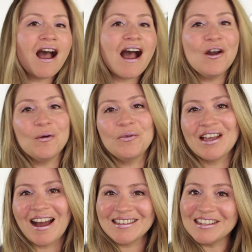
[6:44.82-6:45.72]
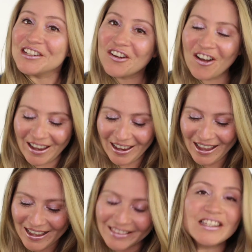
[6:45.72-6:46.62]
I hope you guys enjoy
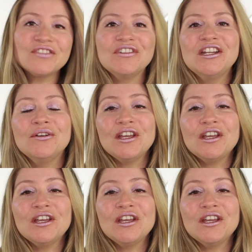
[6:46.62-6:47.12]
this video.